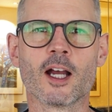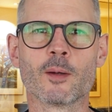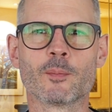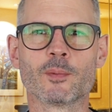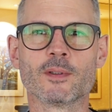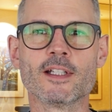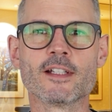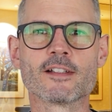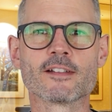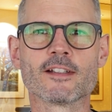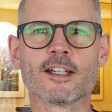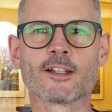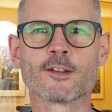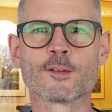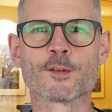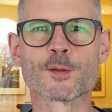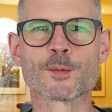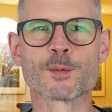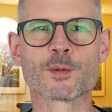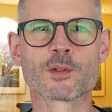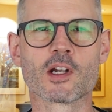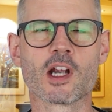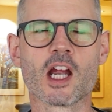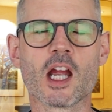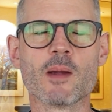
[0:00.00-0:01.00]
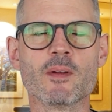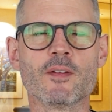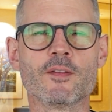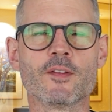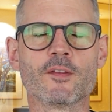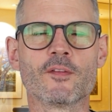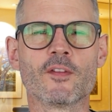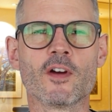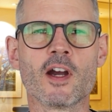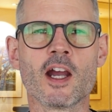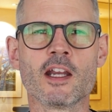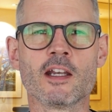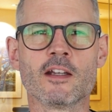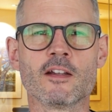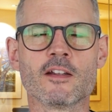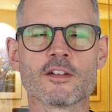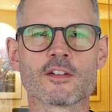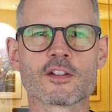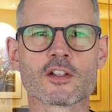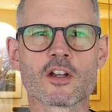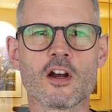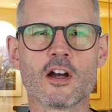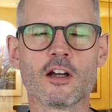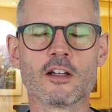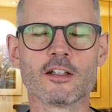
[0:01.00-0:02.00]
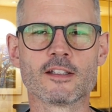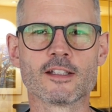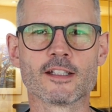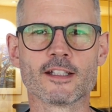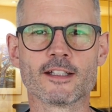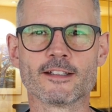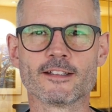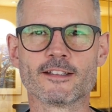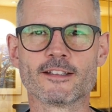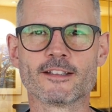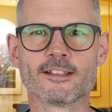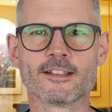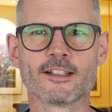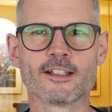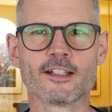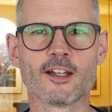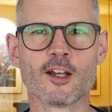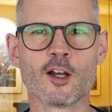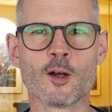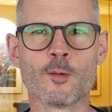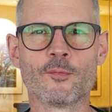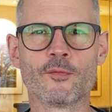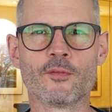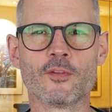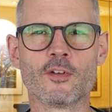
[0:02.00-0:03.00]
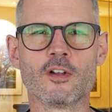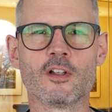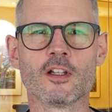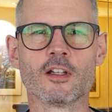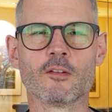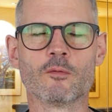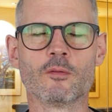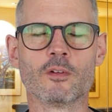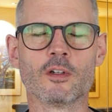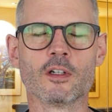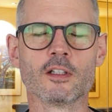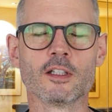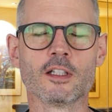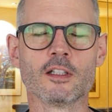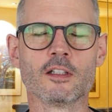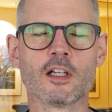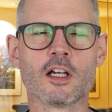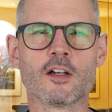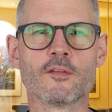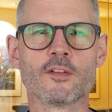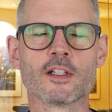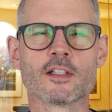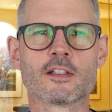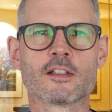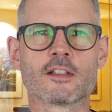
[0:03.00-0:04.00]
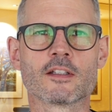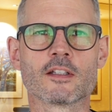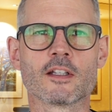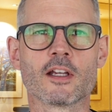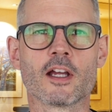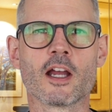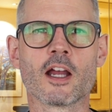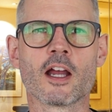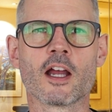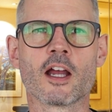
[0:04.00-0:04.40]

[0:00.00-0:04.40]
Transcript: Please like and subscribe if you find this content helpful. I really love it